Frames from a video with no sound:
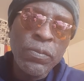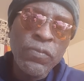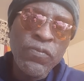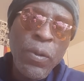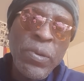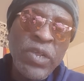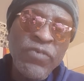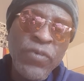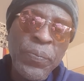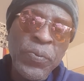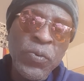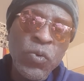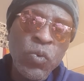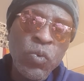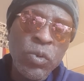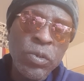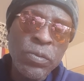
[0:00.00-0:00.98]

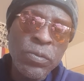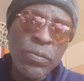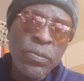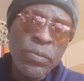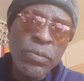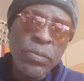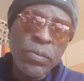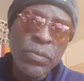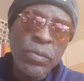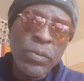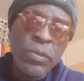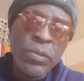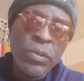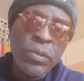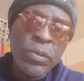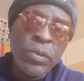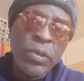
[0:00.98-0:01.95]
Liverpool.
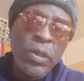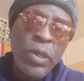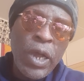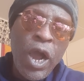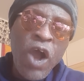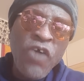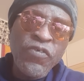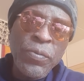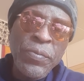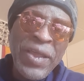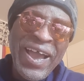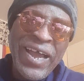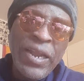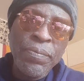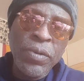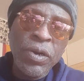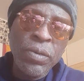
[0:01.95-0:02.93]
Offer him the
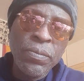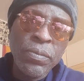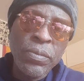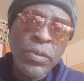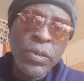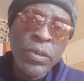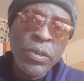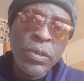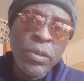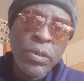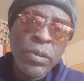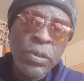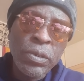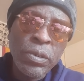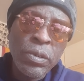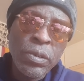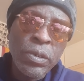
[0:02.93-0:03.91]
album.
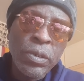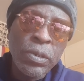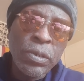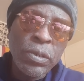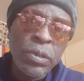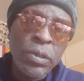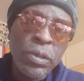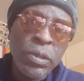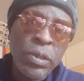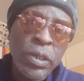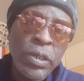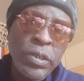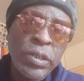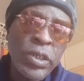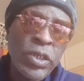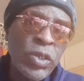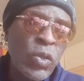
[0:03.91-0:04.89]

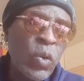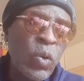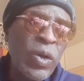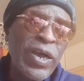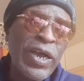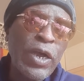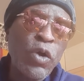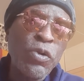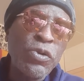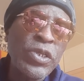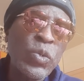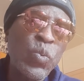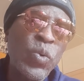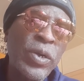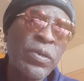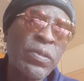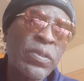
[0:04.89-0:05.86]
He said, no, I only
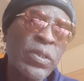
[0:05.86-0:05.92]
need one